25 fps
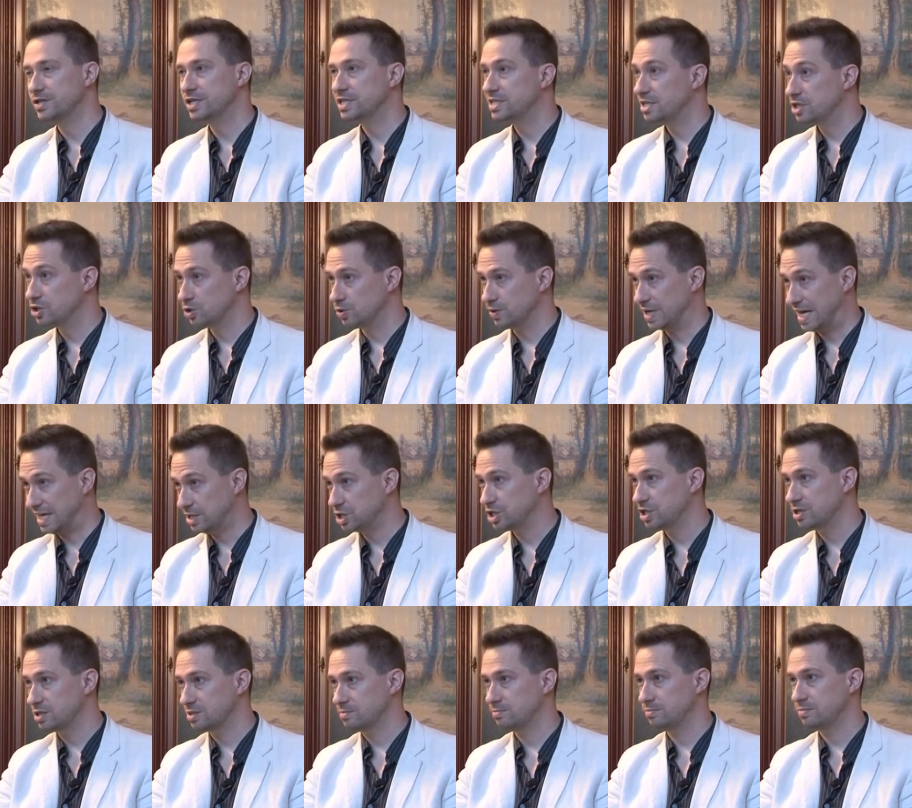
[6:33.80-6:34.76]
the digital
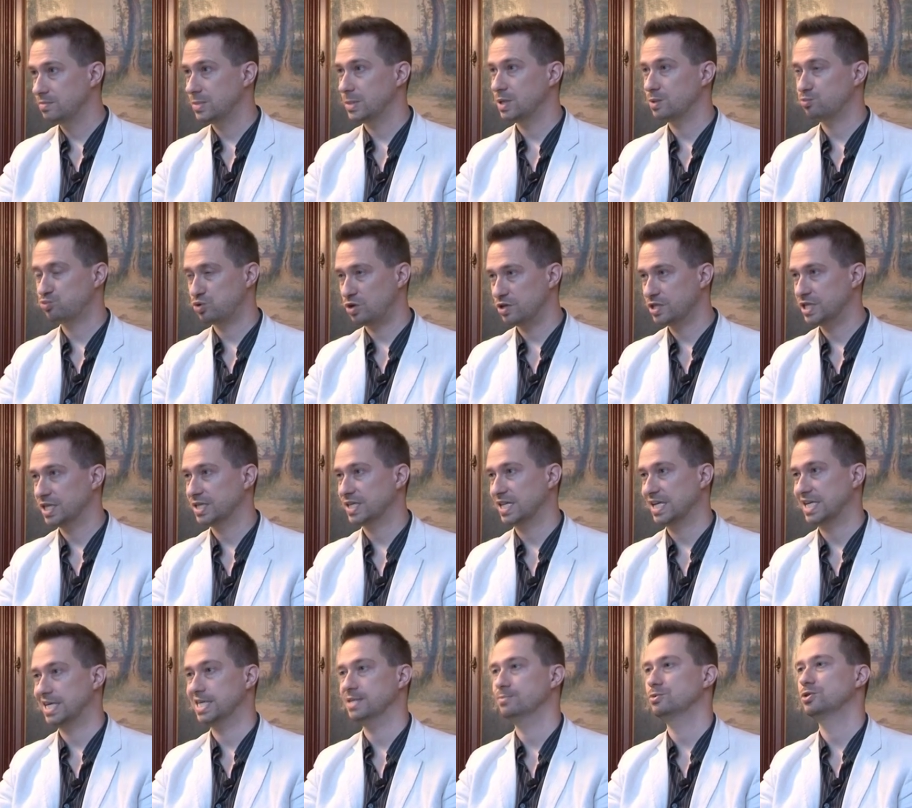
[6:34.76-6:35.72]
nationalism uh, project
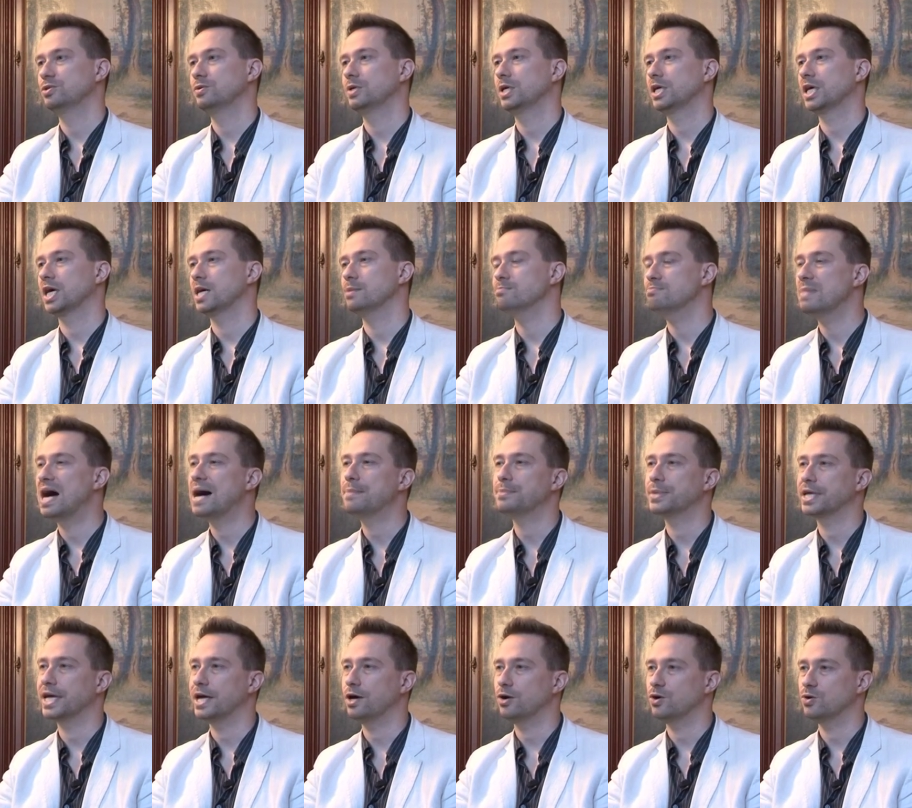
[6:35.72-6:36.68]
that I'm doing, I'm
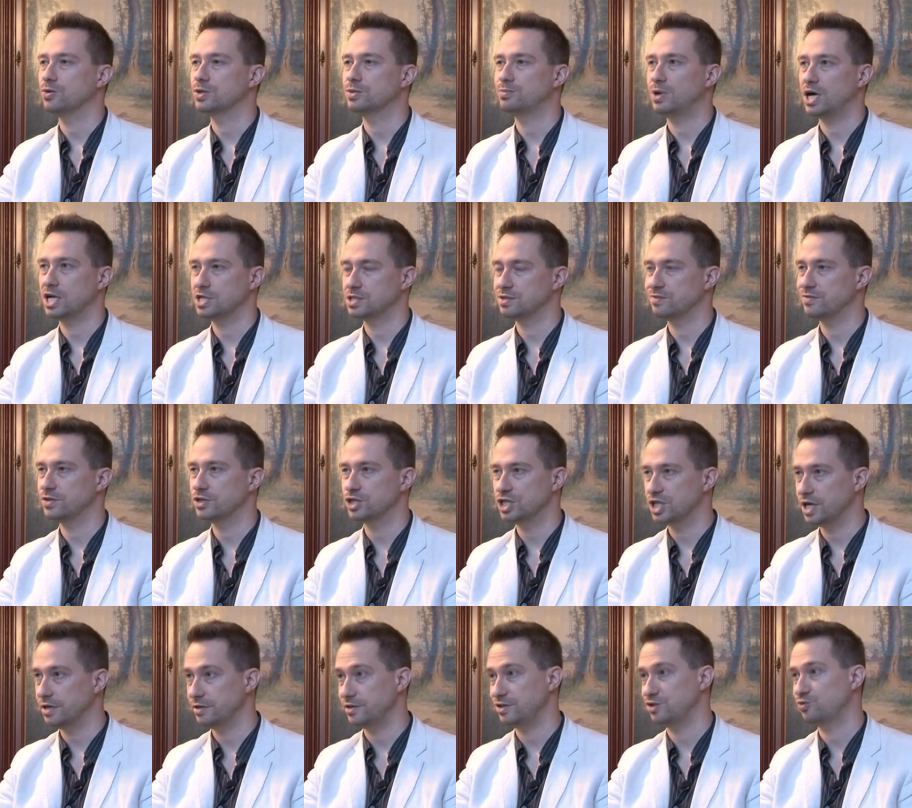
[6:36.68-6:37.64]
mapping out parts of the
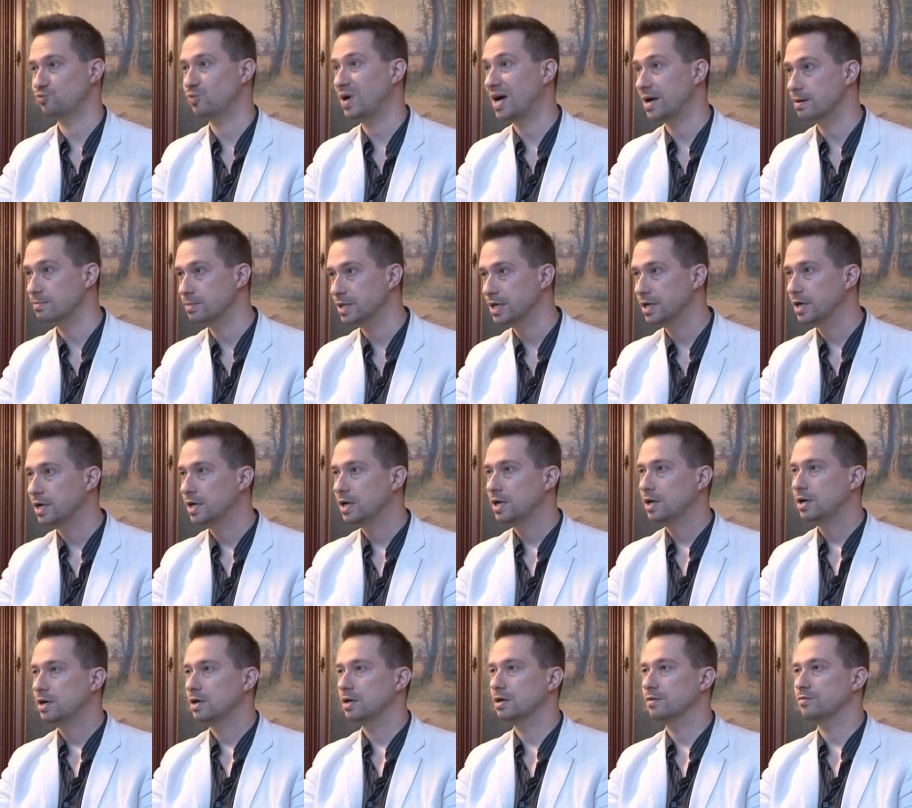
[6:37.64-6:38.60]
Chinese web.
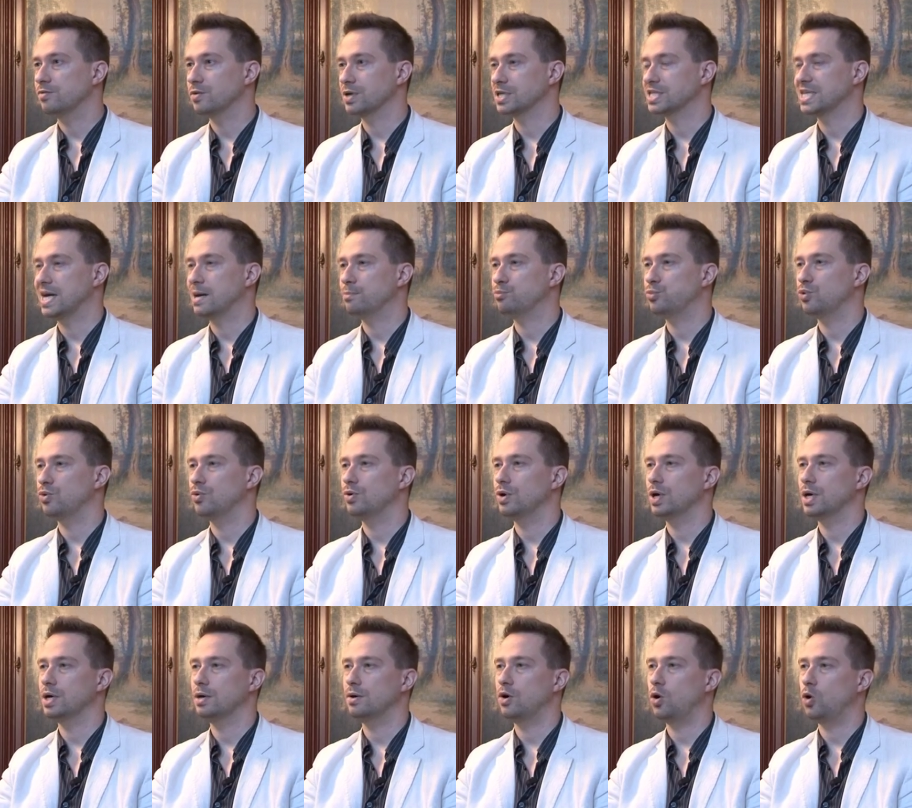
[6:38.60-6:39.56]
Uh, for
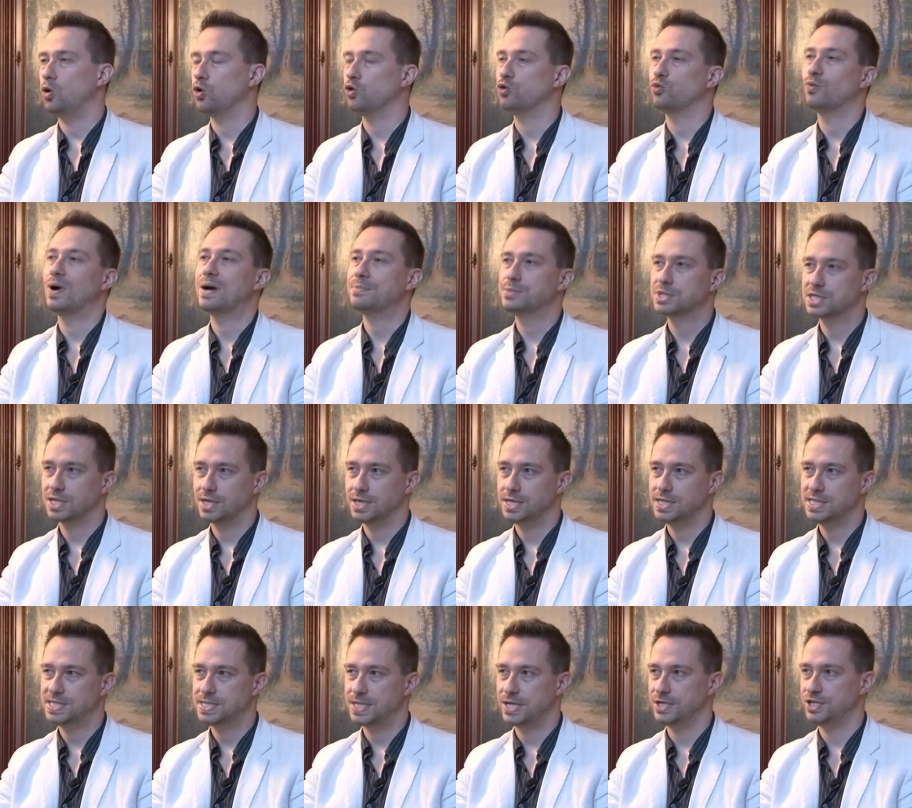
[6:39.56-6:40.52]
example, uh, all the
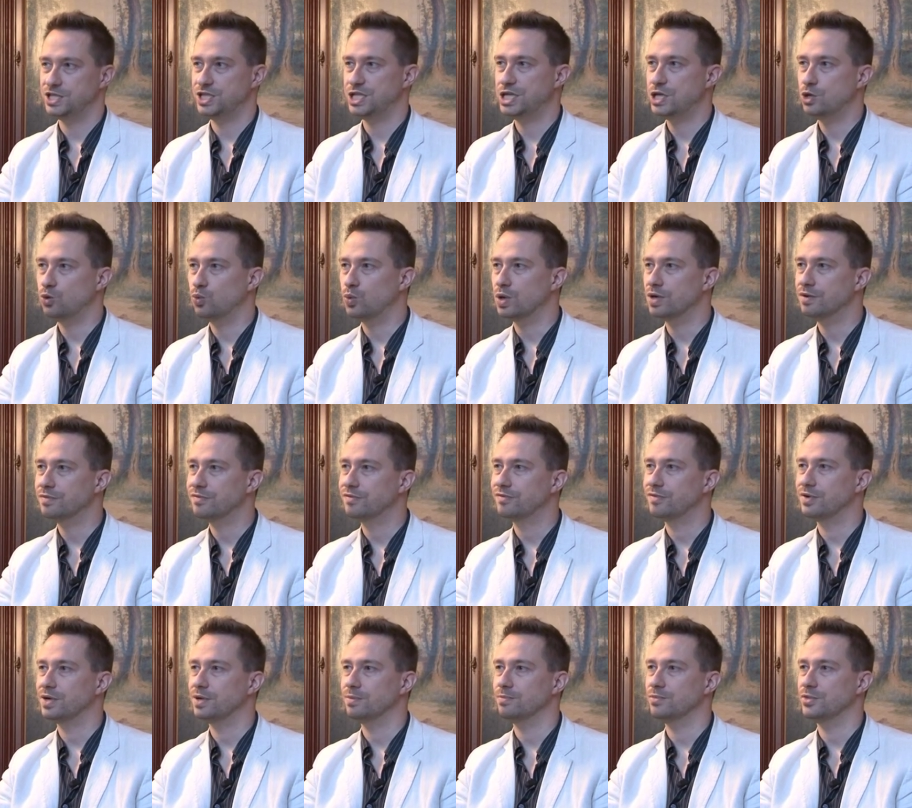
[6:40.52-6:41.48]
websites that deal
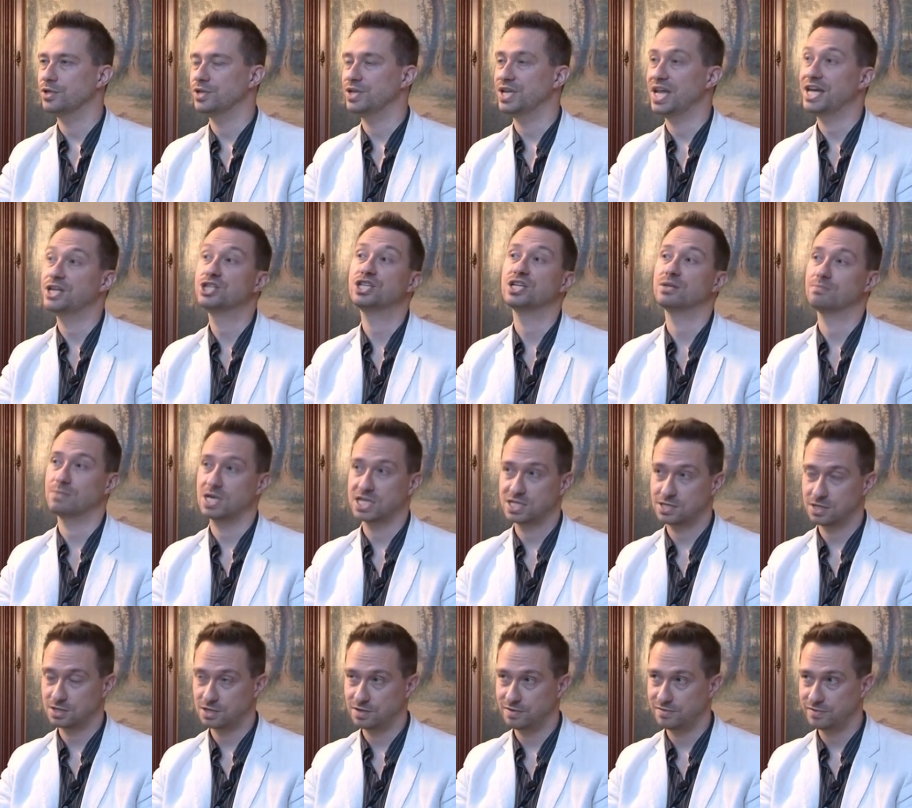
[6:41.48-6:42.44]
with um, the Nanjing
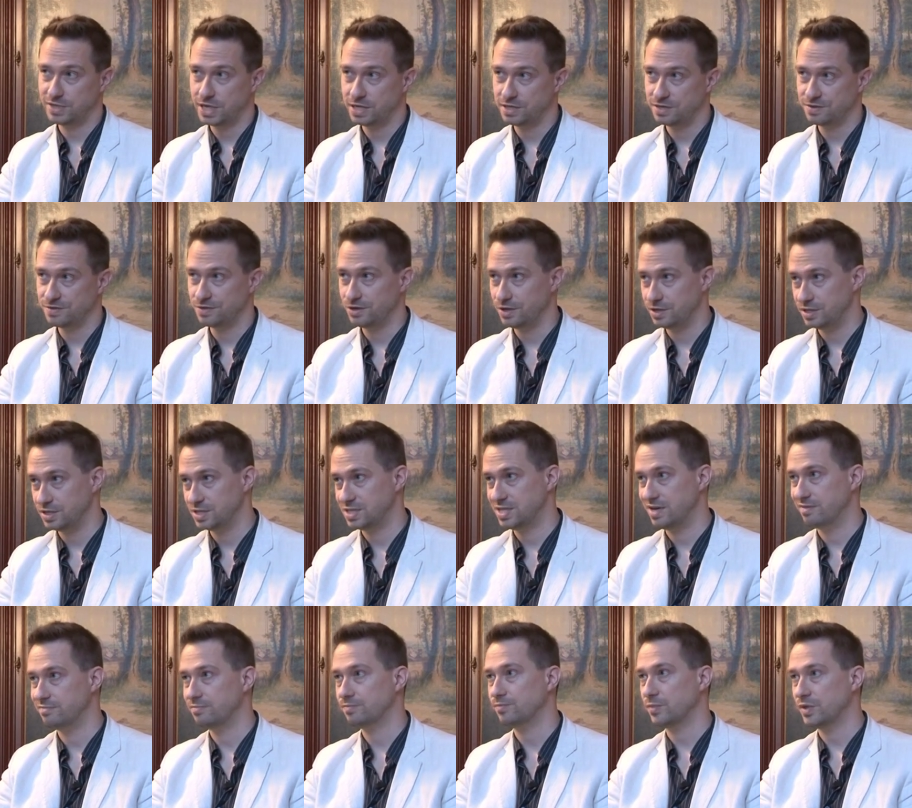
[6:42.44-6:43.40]
Massacre of nineteen
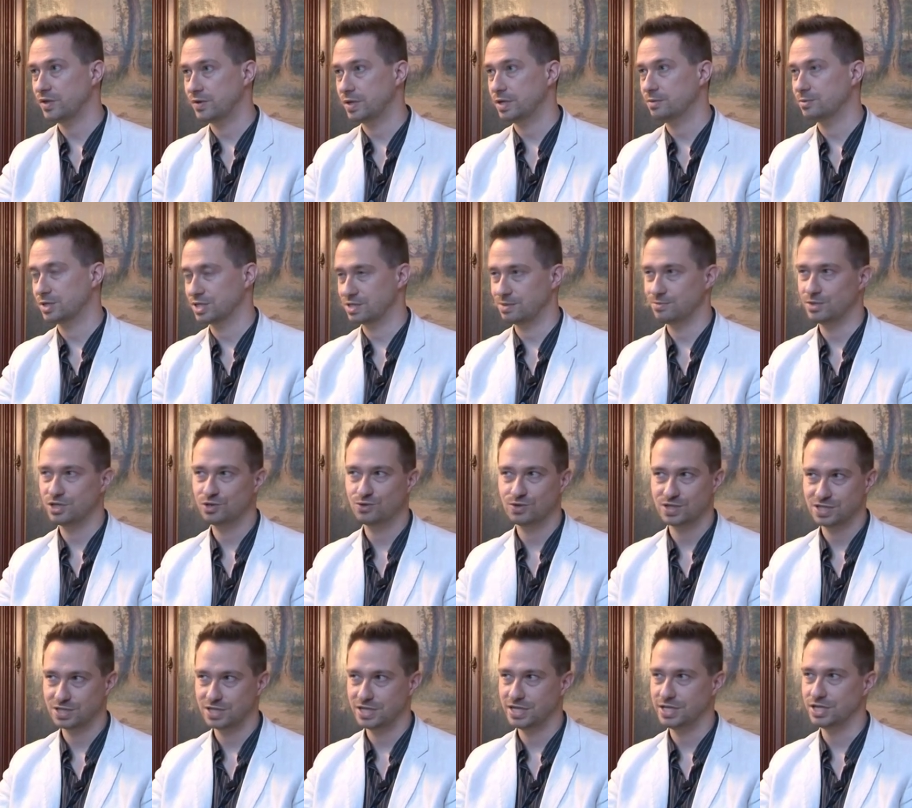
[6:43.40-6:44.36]
thirty-seven, right? Because I'm
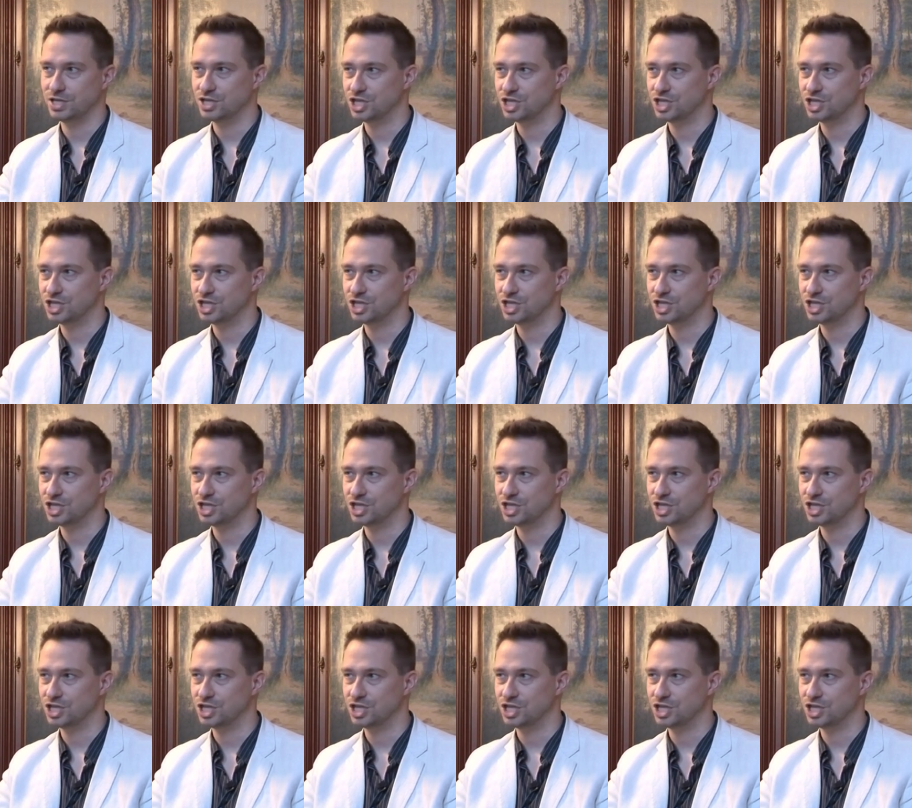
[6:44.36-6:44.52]
interested in